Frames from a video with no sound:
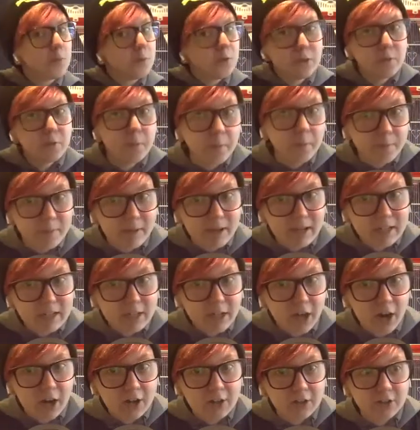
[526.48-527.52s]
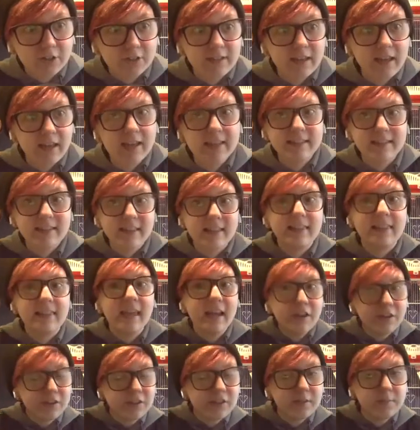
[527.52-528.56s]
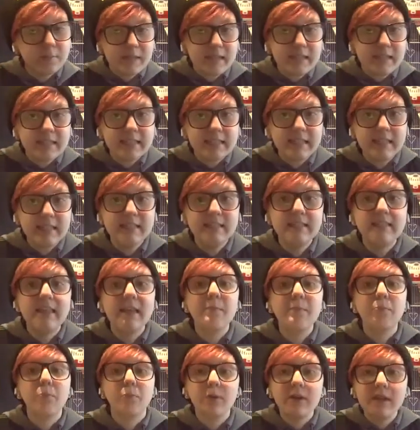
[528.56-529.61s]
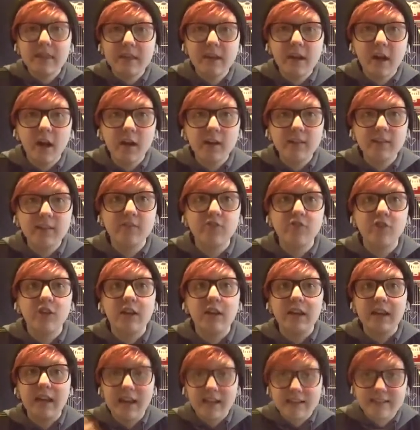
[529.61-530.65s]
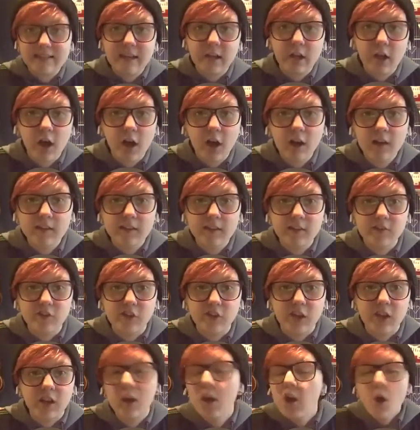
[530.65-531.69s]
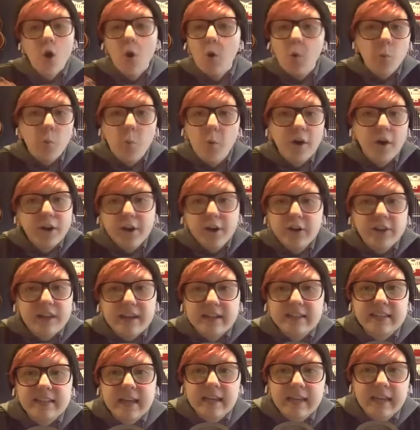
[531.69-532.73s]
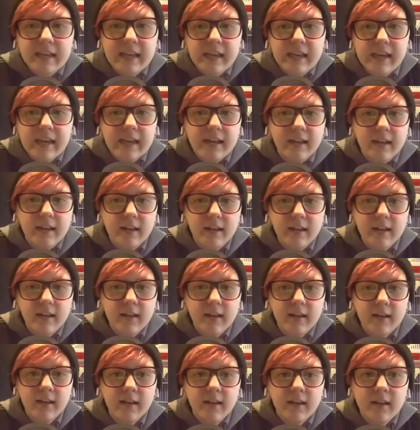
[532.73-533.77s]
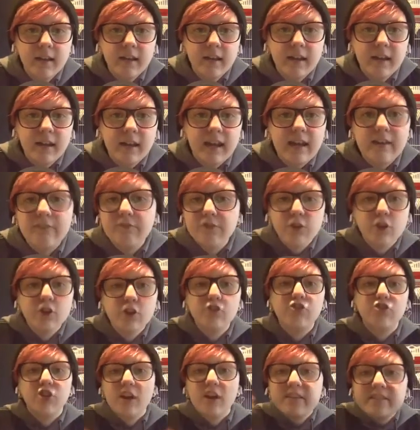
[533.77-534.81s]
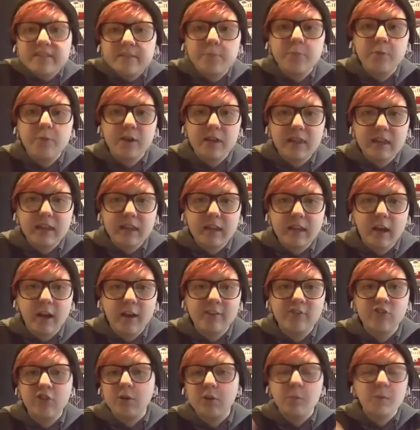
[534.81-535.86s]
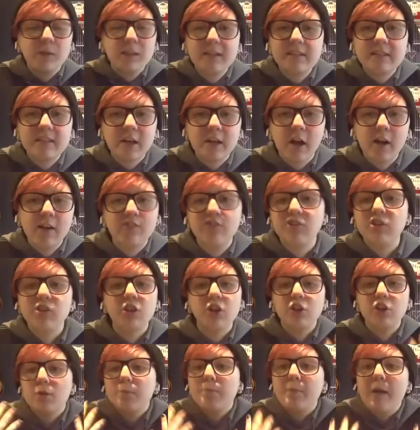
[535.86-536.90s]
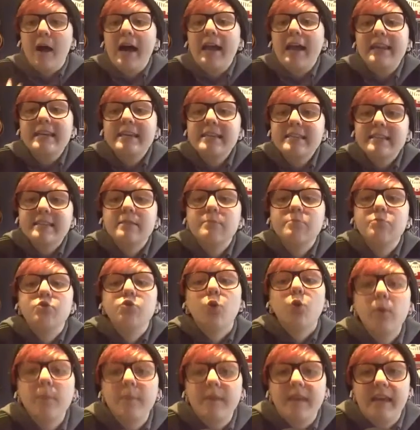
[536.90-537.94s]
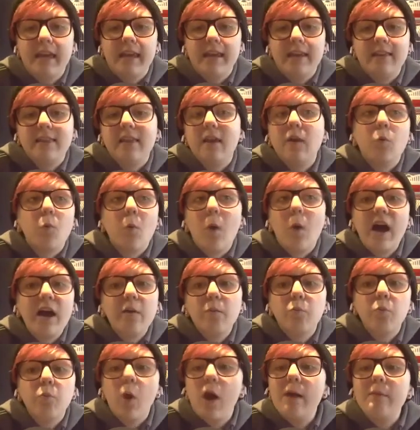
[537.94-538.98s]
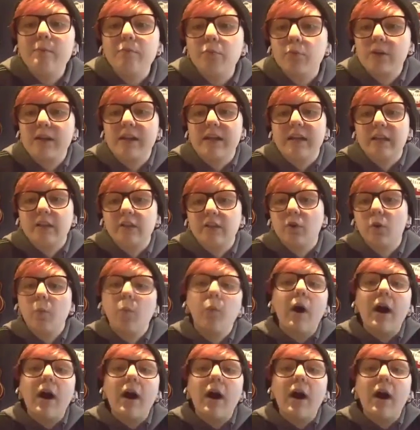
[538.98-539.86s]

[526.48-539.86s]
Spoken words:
super big doctor says that their species, they breathe in oxygen and exhale oxygen. What are they taking in? If you're just breathing in oxygen and releasing oxygen, your body isn't absorbing anything. Why breathe? Why